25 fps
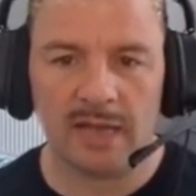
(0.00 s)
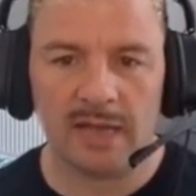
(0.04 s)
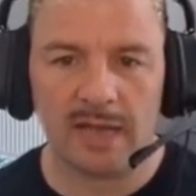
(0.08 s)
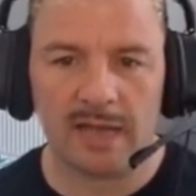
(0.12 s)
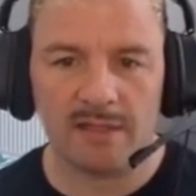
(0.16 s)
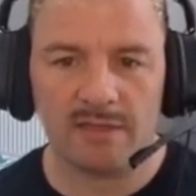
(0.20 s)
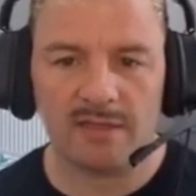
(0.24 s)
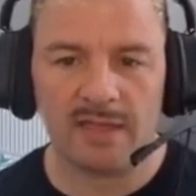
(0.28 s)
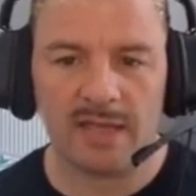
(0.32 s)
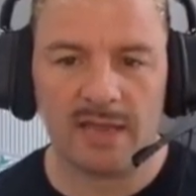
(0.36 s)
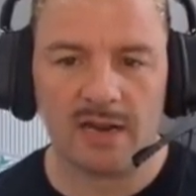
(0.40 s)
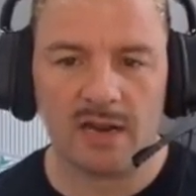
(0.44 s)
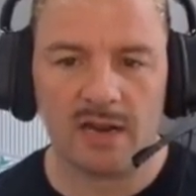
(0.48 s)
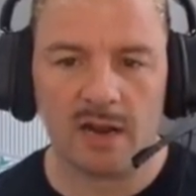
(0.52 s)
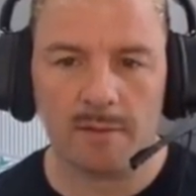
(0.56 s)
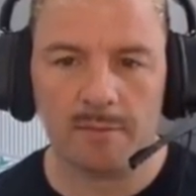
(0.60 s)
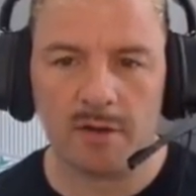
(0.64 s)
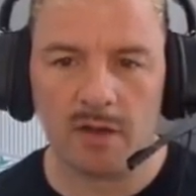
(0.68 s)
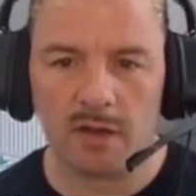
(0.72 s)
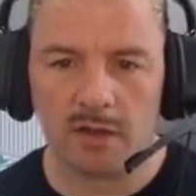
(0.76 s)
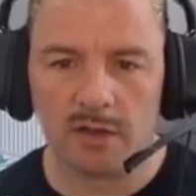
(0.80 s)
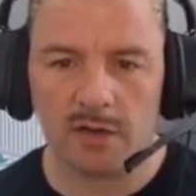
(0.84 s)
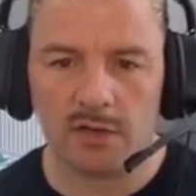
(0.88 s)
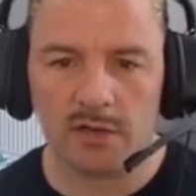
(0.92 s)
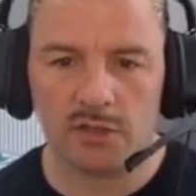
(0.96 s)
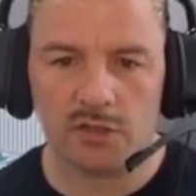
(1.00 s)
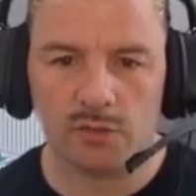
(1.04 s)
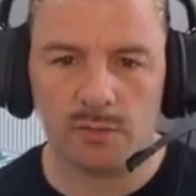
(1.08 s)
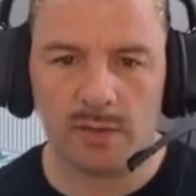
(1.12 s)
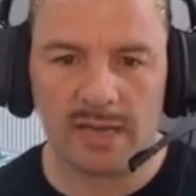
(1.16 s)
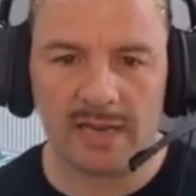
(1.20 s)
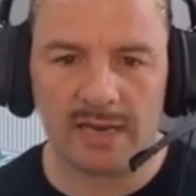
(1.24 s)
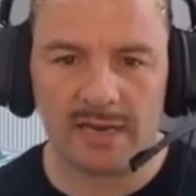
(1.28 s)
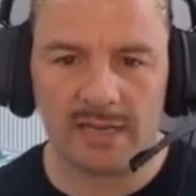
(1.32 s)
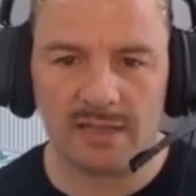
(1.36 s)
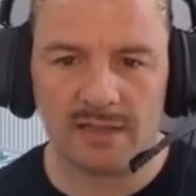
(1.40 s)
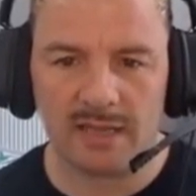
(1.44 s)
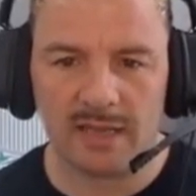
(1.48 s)
And then I'm not going to do
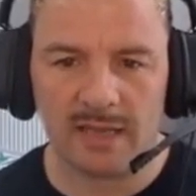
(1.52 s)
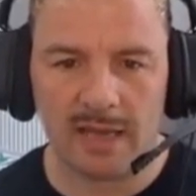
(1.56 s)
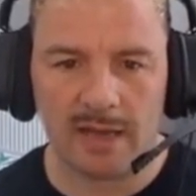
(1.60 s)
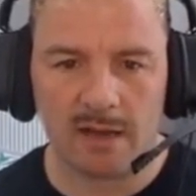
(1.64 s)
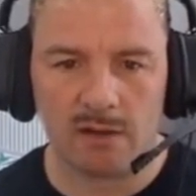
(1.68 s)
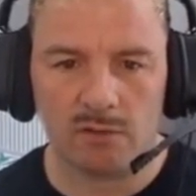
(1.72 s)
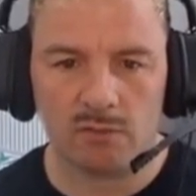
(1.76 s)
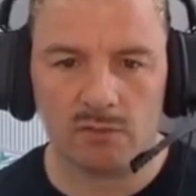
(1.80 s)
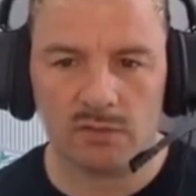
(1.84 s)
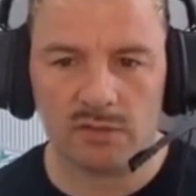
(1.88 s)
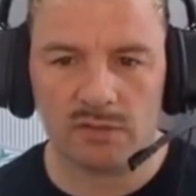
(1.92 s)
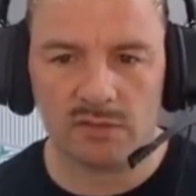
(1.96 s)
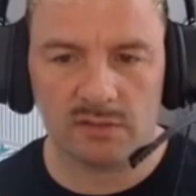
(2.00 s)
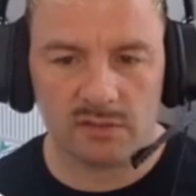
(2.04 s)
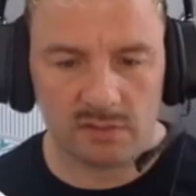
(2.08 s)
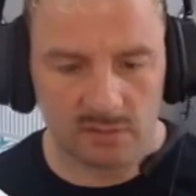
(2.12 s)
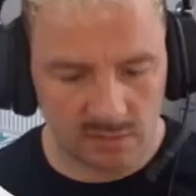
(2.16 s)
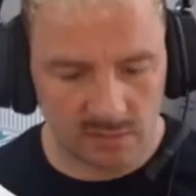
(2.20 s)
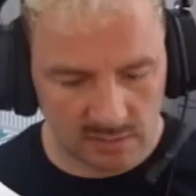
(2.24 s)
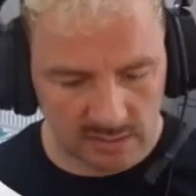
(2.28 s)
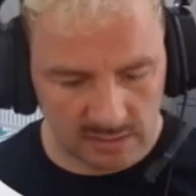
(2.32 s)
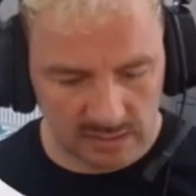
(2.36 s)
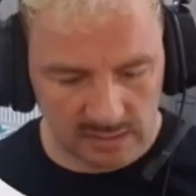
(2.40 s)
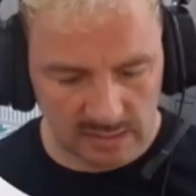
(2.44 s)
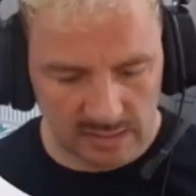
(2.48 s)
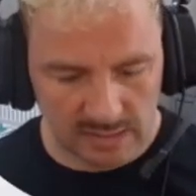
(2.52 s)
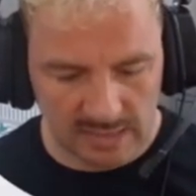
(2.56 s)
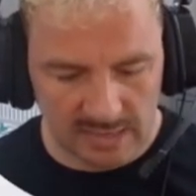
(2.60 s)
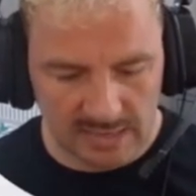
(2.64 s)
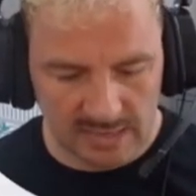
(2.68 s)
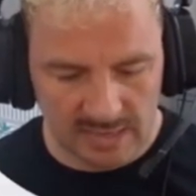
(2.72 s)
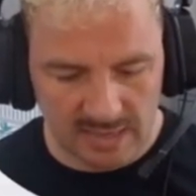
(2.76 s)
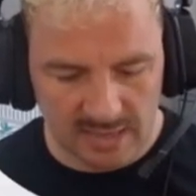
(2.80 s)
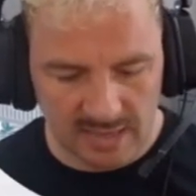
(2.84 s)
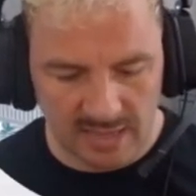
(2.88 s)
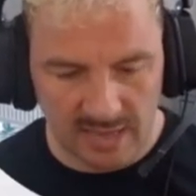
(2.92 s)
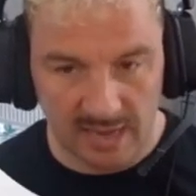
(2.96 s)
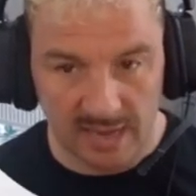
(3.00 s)
anything else
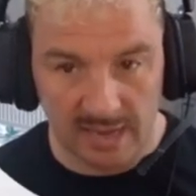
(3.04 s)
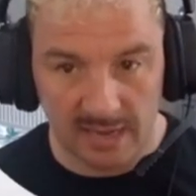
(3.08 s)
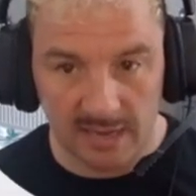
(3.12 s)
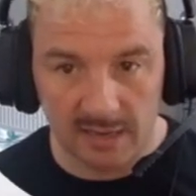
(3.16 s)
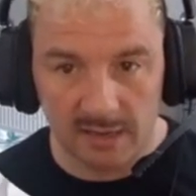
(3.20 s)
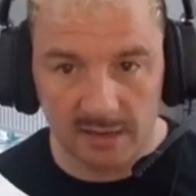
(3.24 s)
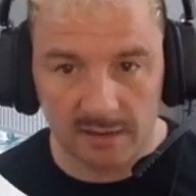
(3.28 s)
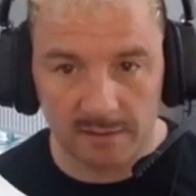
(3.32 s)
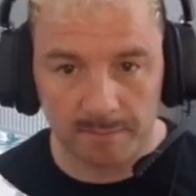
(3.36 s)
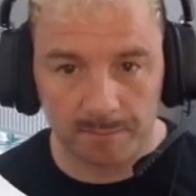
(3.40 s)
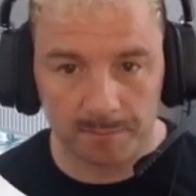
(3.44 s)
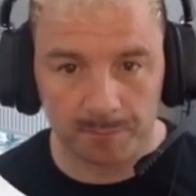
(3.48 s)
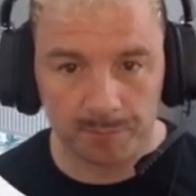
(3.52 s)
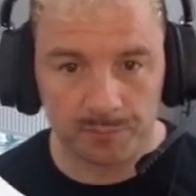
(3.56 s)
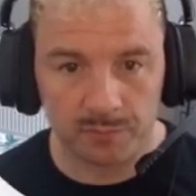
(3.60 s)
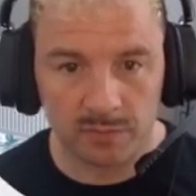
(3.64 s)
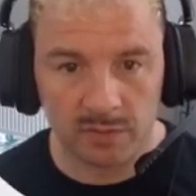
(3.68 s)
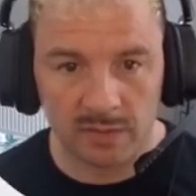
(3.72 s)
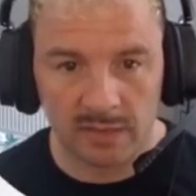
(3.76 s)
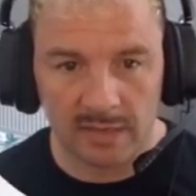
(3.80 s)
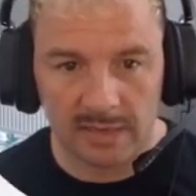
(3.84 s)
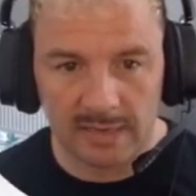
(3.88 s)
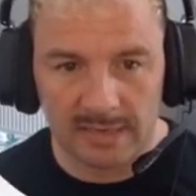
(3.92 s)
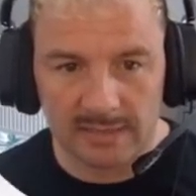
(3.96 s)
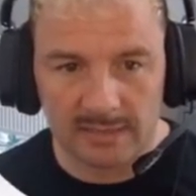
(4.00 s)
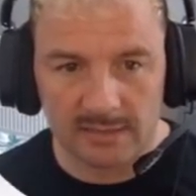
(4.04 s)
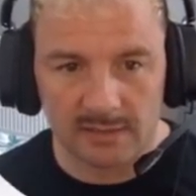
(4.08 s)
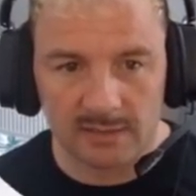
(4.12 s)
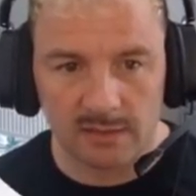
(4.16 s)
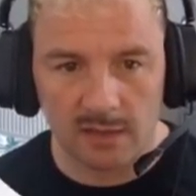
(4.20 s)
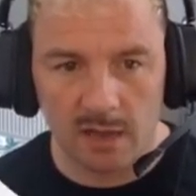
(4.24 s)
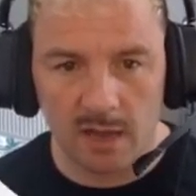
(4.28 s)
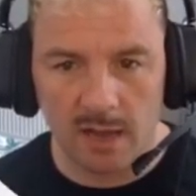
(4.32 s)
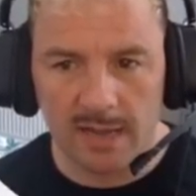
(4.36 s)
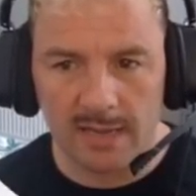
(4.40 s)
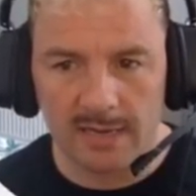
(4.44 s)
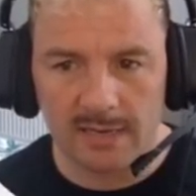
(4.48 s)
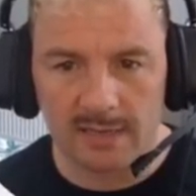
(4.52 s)
in there.
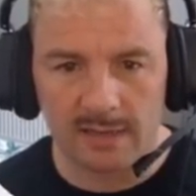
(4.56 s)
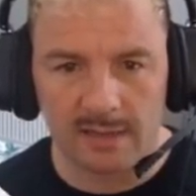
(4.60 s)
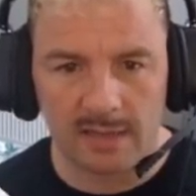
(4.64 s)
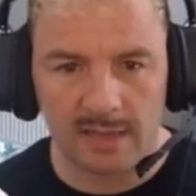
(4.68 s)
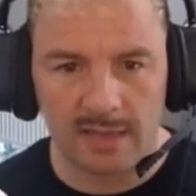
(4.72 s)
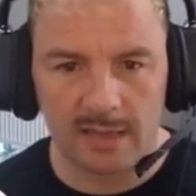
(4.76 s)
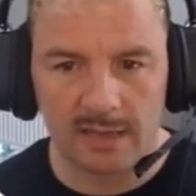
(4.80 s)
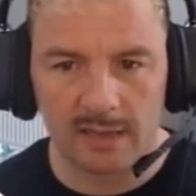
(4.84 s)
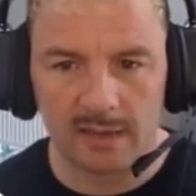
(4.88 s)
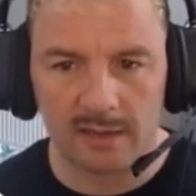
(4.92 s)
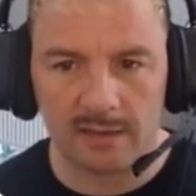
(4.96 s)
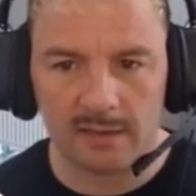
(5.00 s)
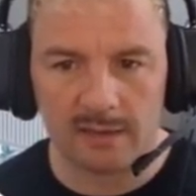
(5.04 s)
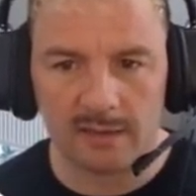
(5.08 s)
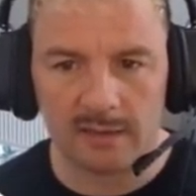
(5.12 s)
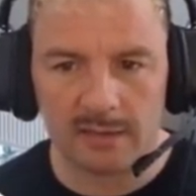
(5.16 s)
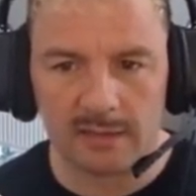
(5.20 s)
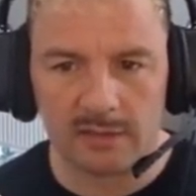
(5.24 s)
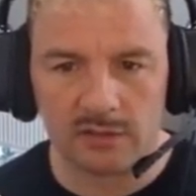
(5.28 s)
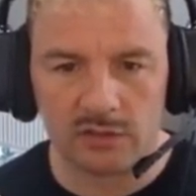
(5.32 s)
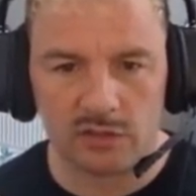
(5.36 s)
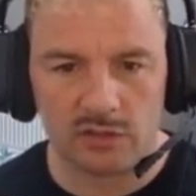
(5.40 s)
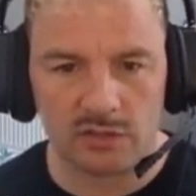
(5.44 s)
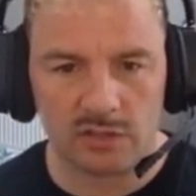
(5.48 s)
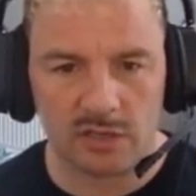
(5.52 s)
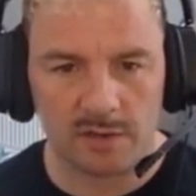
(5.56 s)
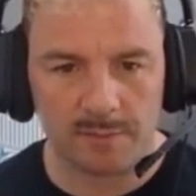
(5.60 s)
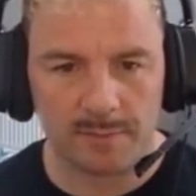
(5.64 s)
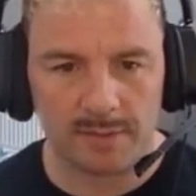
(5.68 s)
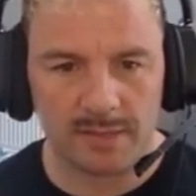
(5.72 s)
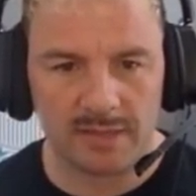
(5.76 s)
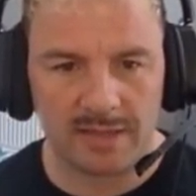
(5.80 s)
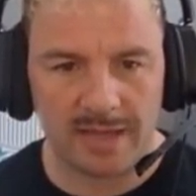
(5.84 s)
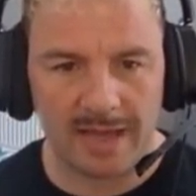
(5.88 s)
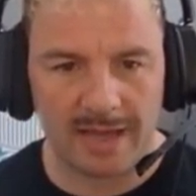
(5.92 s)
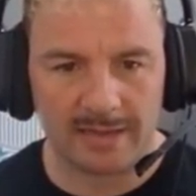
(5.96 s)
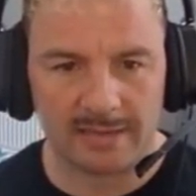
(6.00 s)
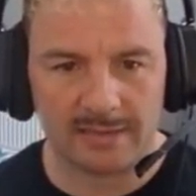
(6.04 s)
Inside there is just going to
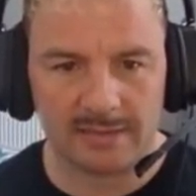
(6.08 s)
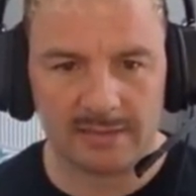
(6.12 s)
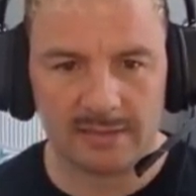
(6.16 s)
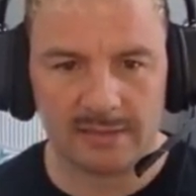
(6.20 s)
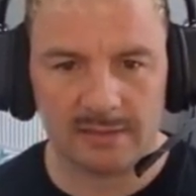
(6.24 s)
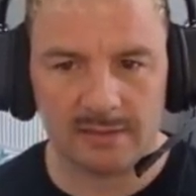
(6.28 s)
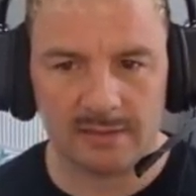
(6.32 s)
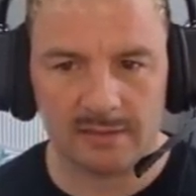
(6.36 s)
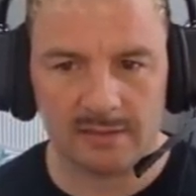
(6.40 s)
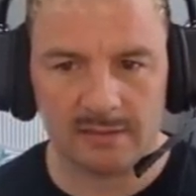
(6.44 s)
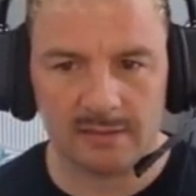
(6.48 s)
be that.